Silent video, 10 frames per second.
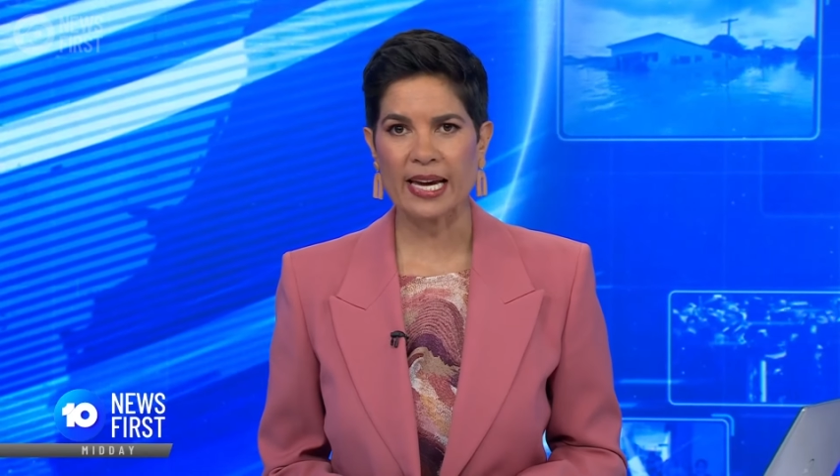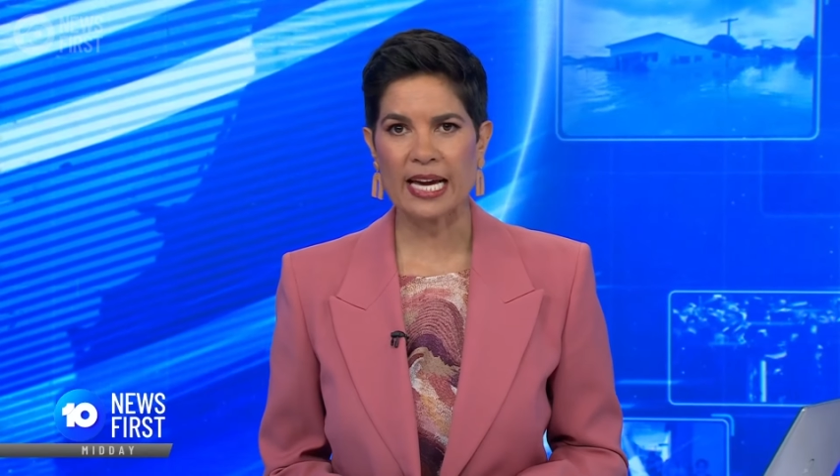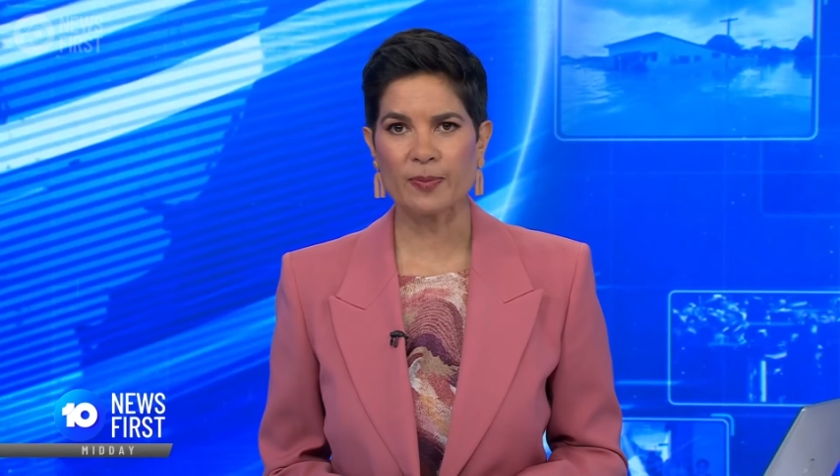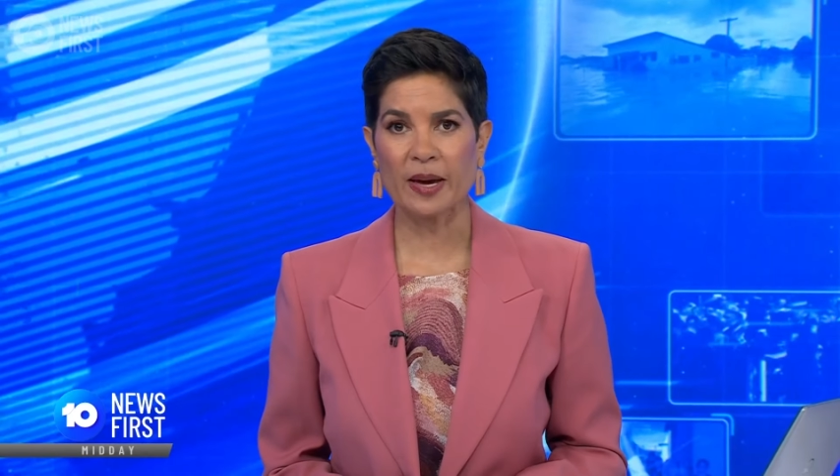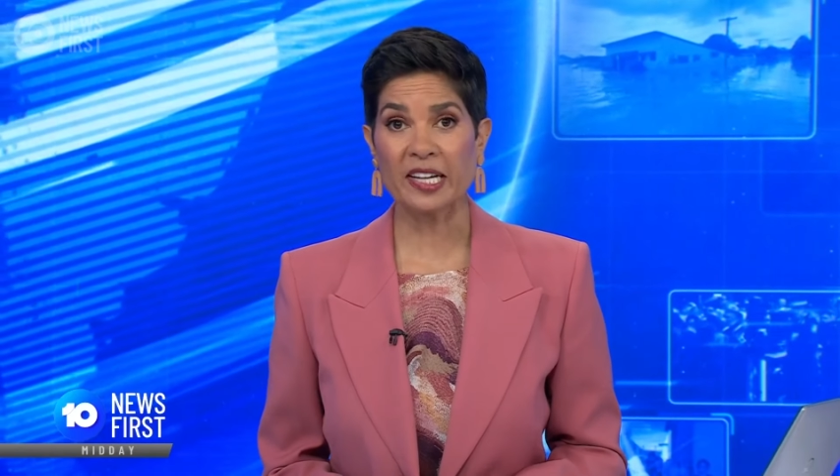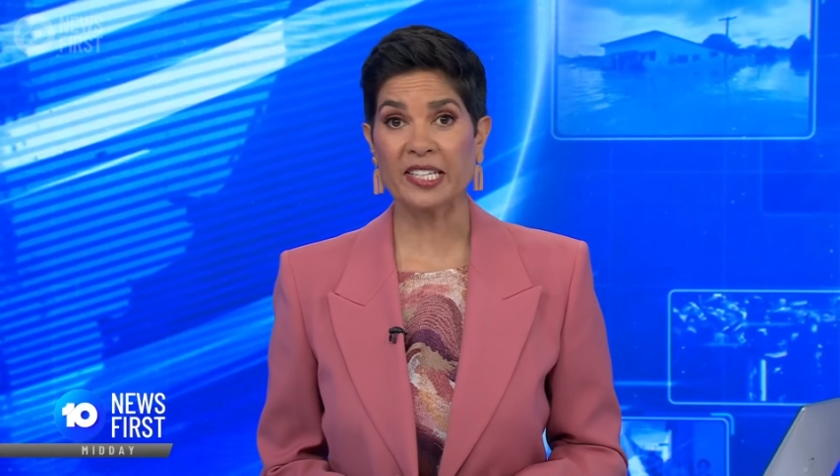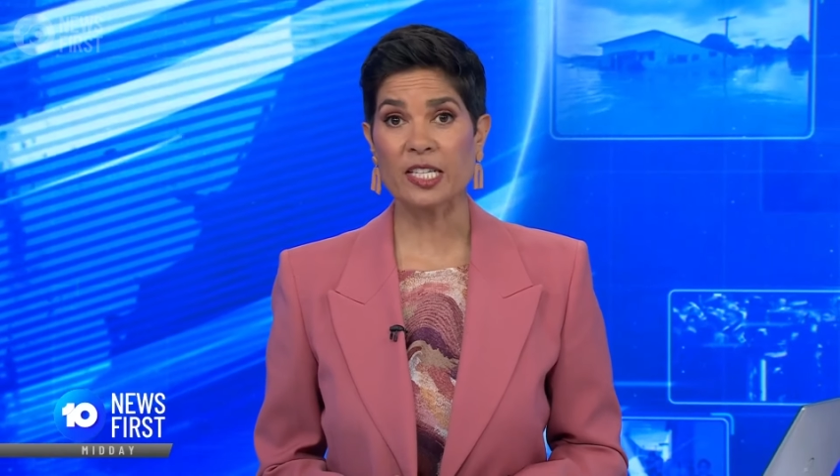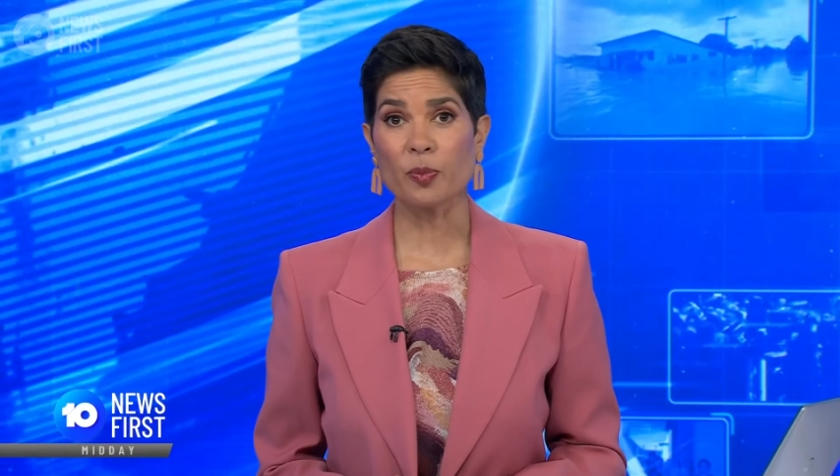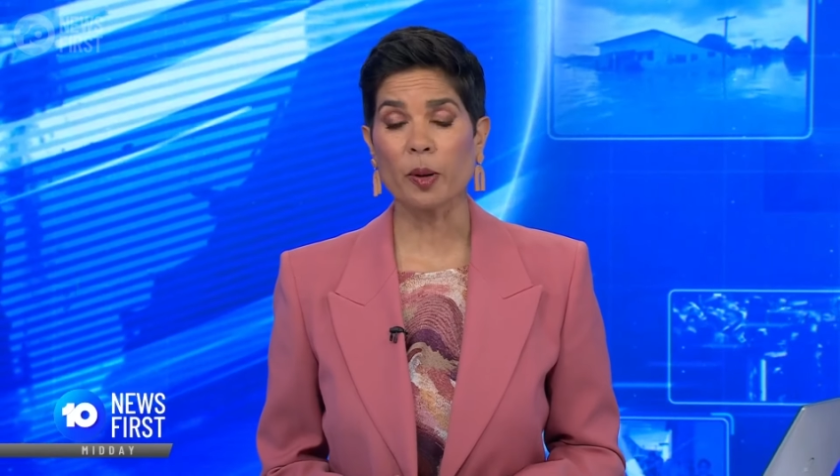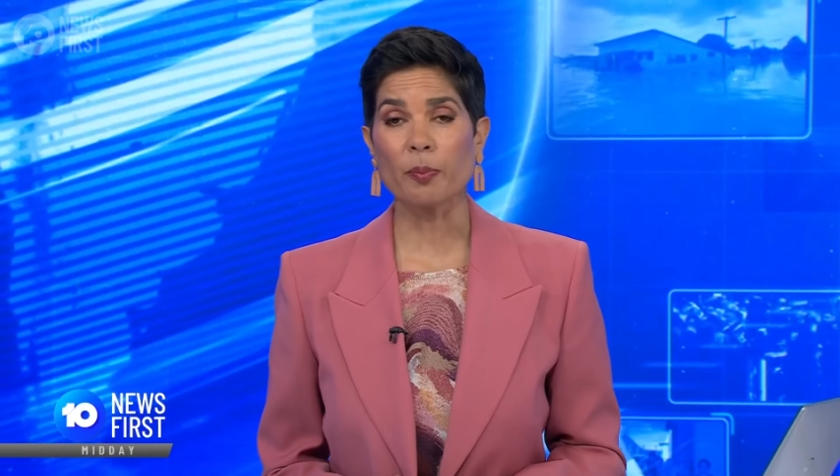made a
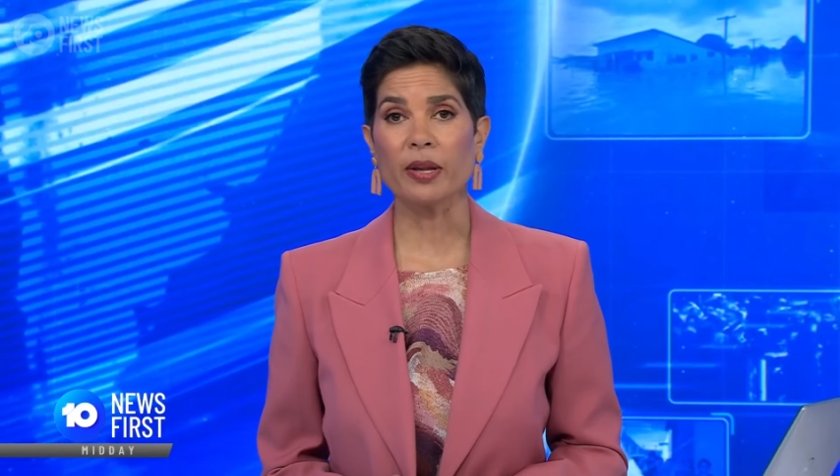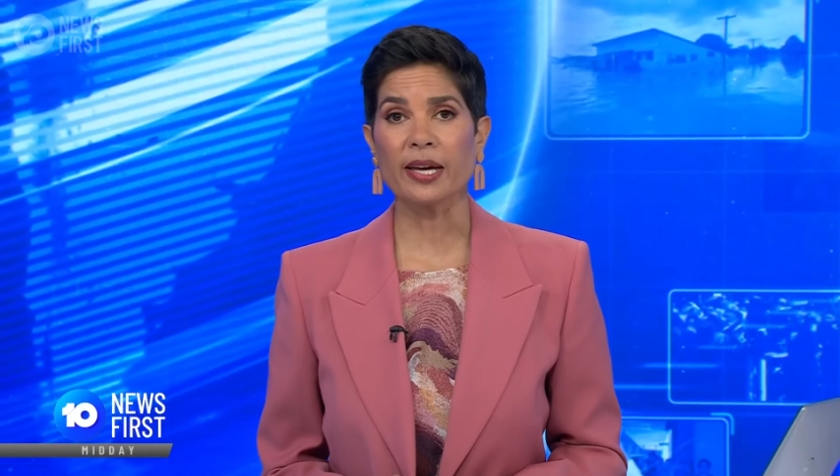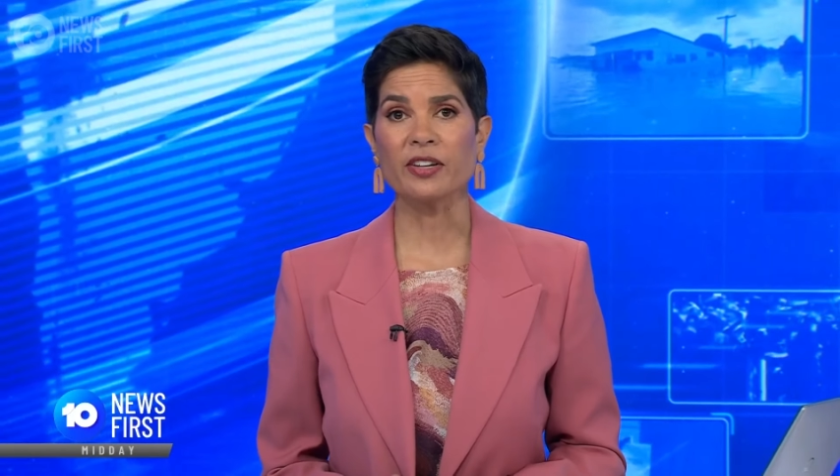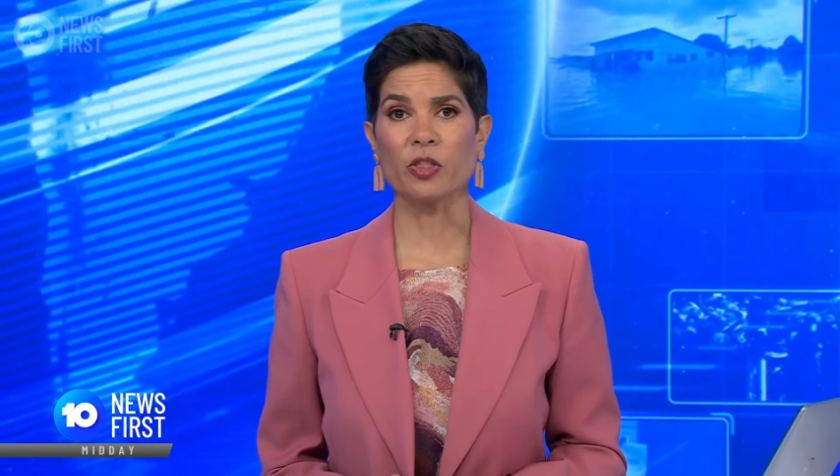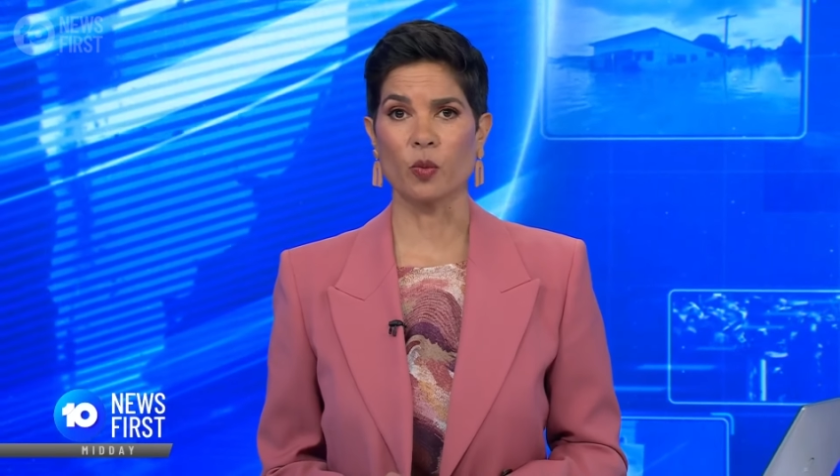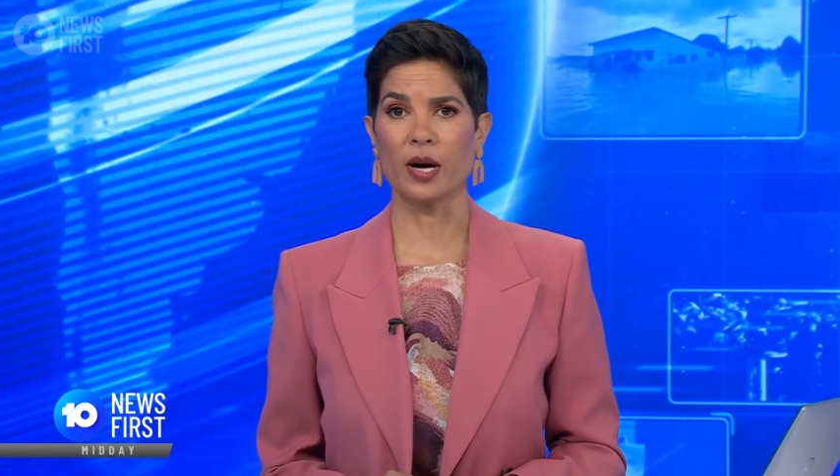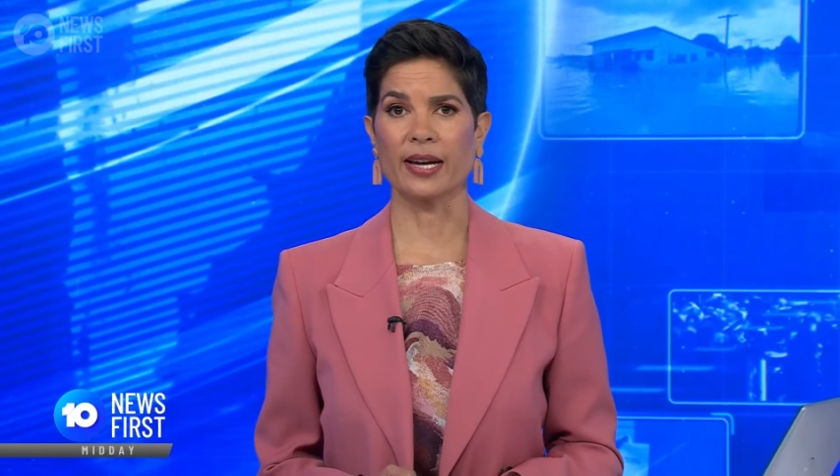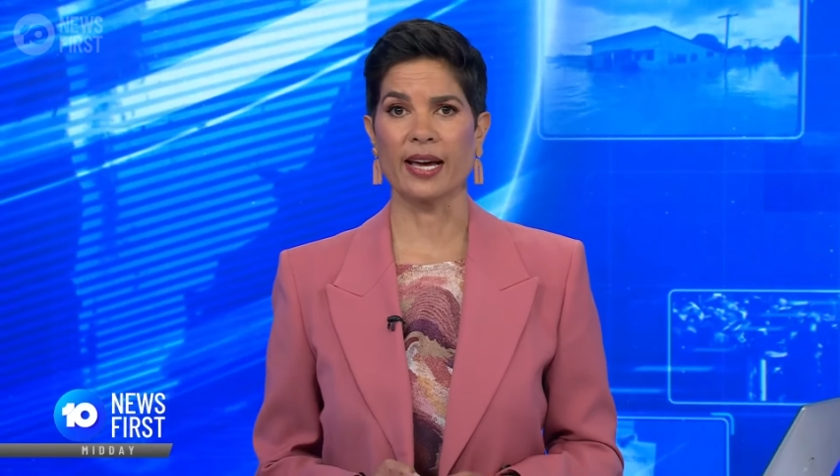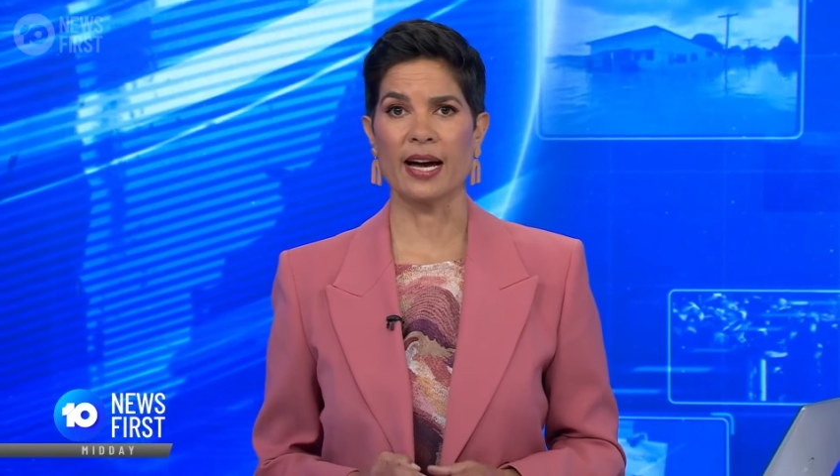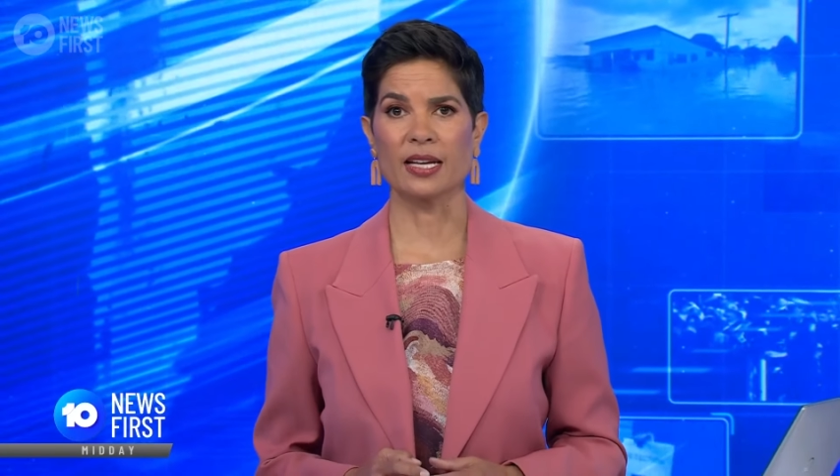desperate plea to the White
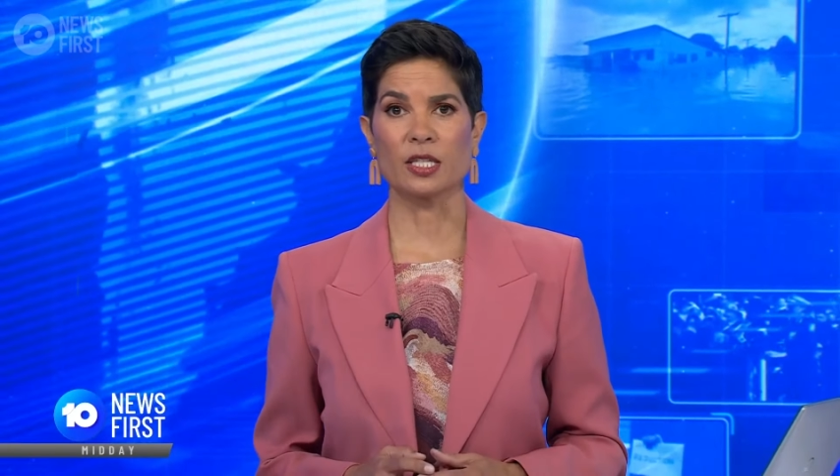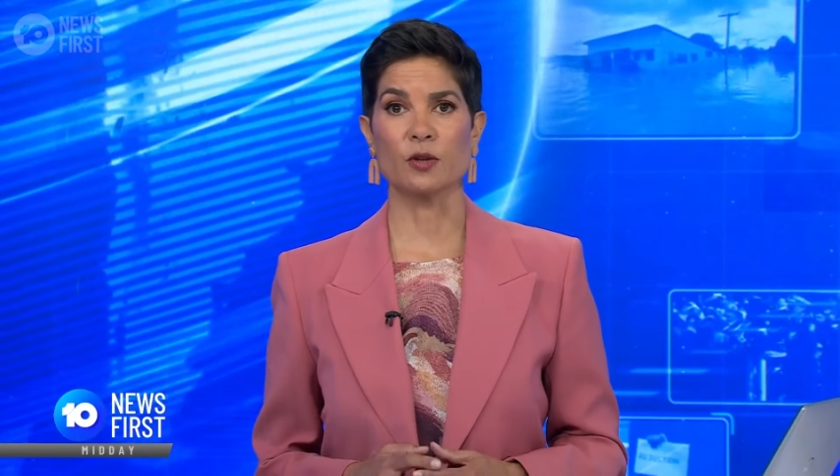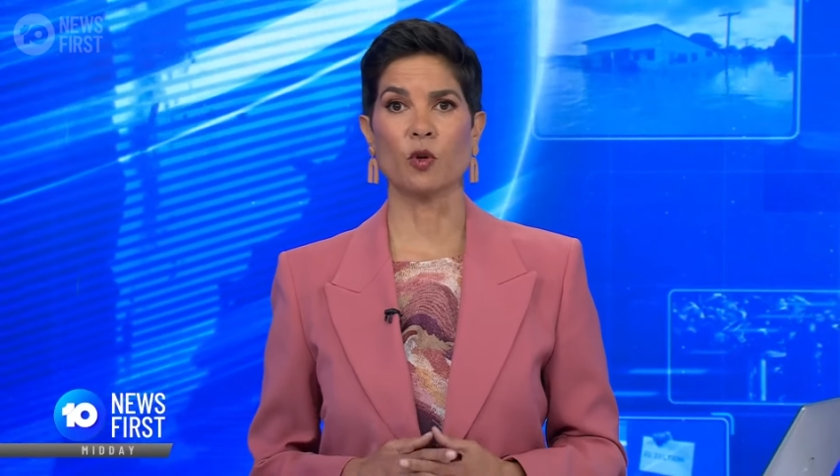House to